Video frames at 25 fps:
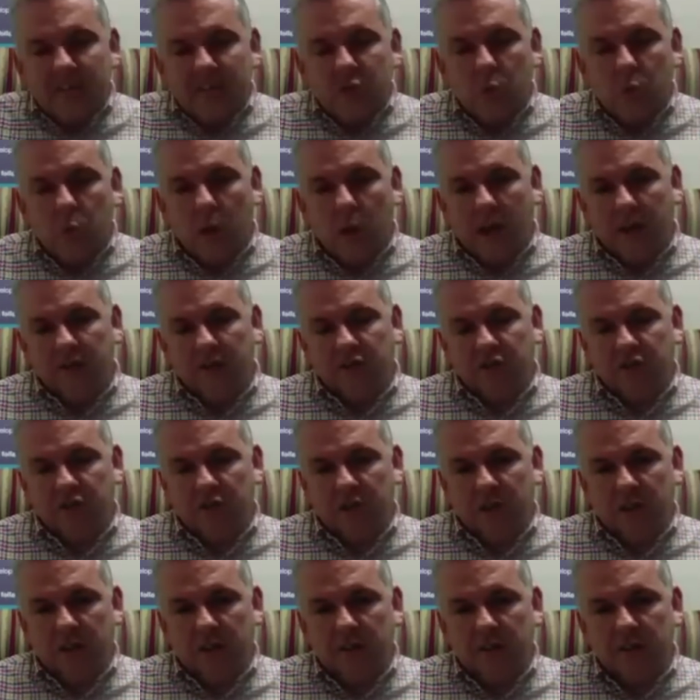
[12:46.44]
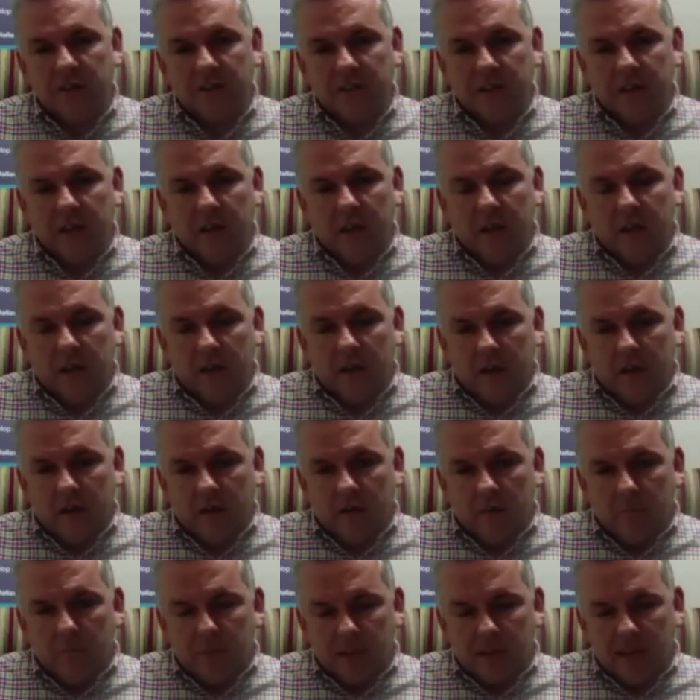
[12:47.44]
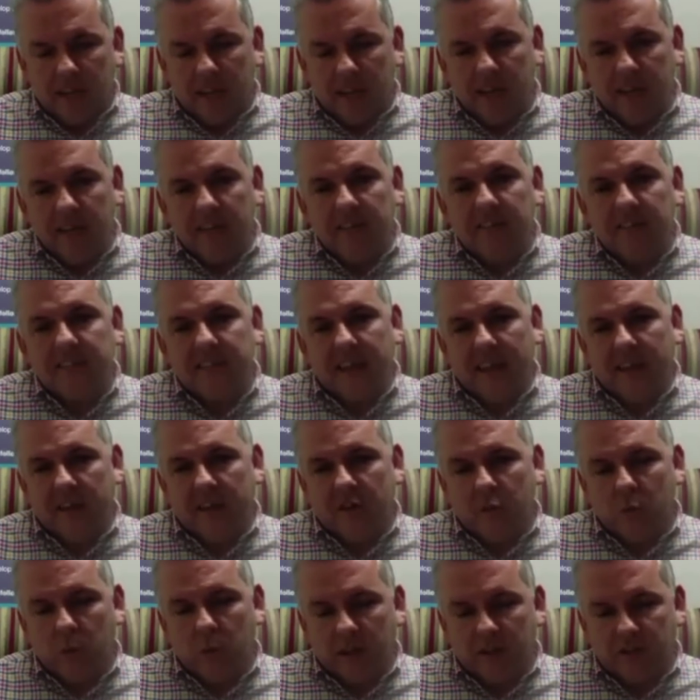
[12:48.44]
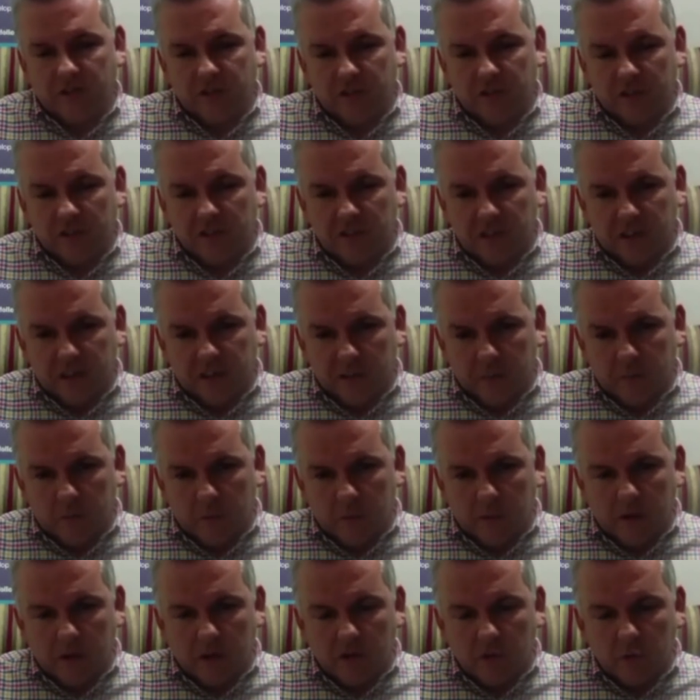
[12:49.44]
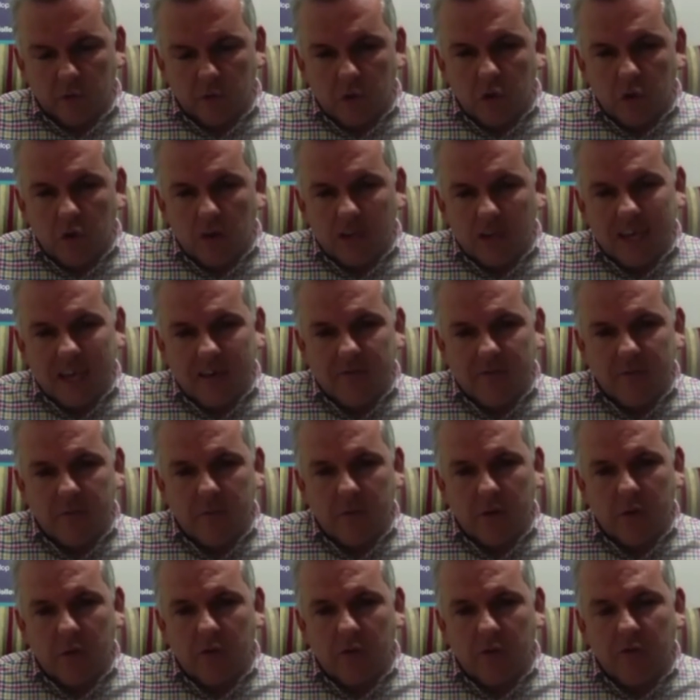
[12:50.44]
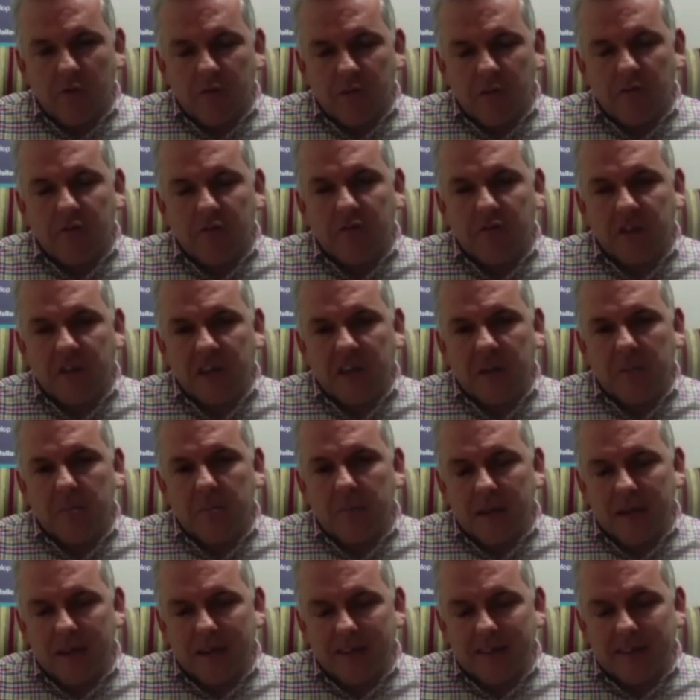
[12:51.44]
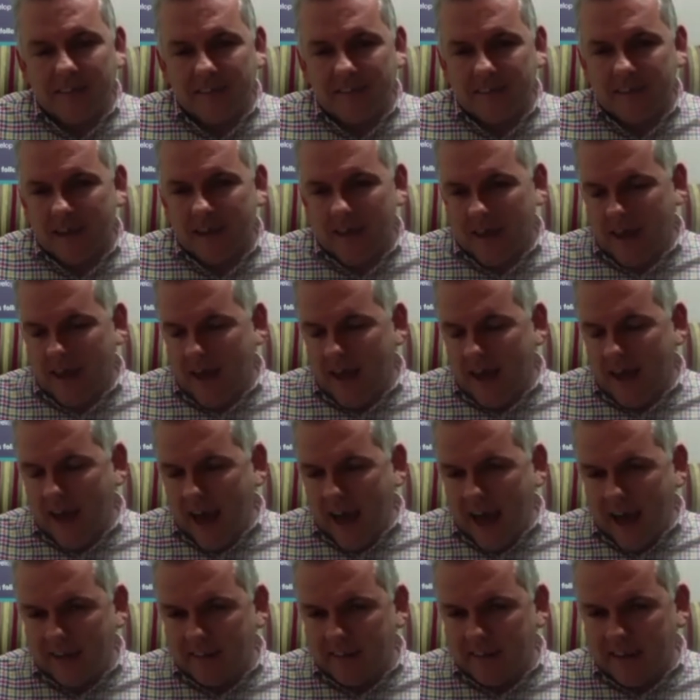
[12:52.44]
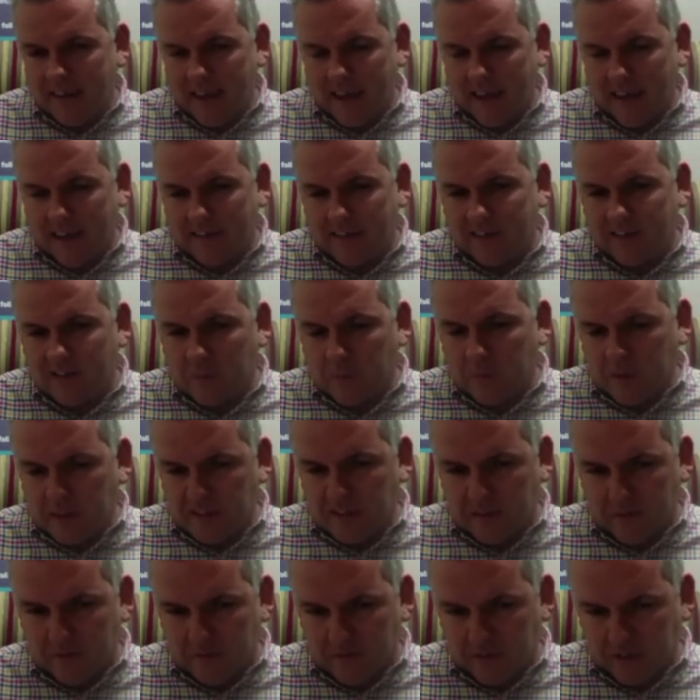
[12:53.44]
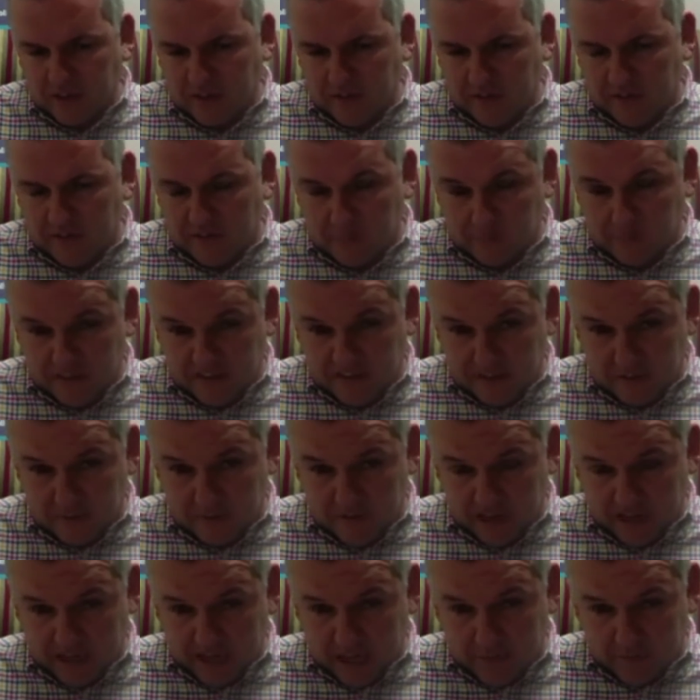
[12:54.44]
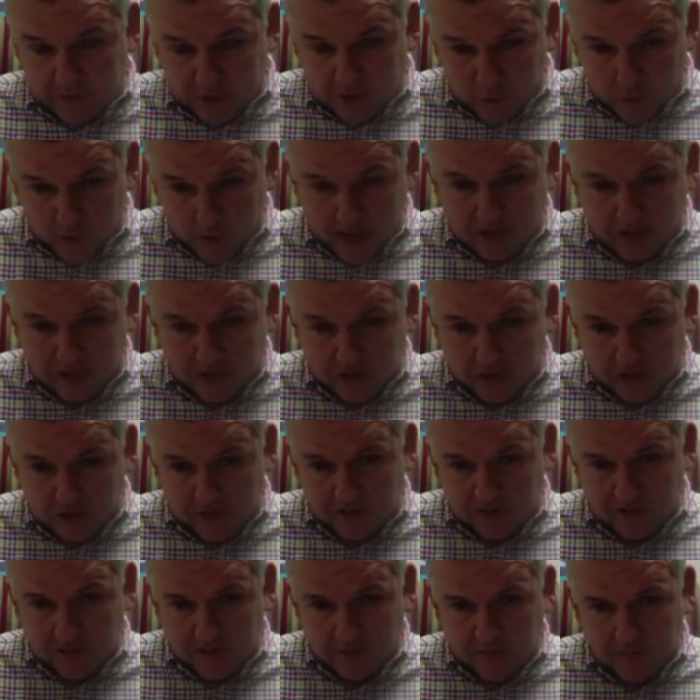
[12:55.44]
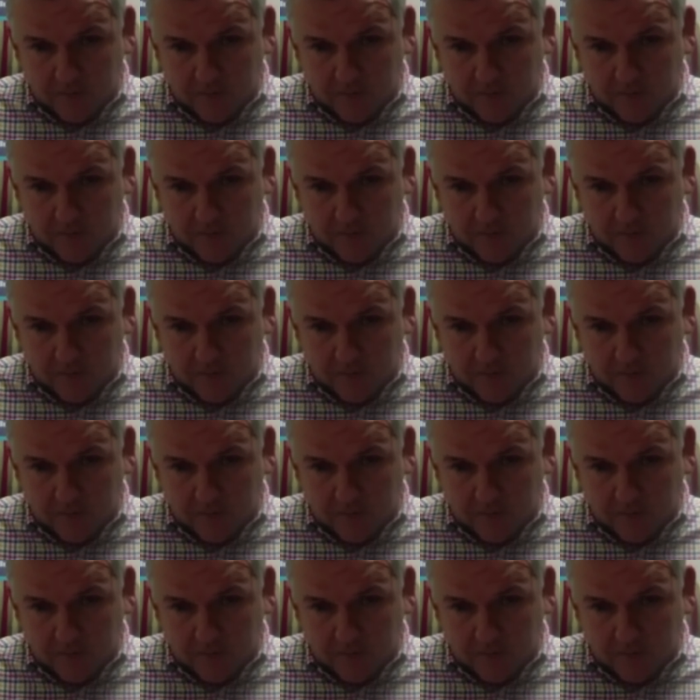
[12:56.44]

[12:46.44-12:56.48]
questions, please send the questions in, because we're going to give about 15 minutes at the end specifically for questions.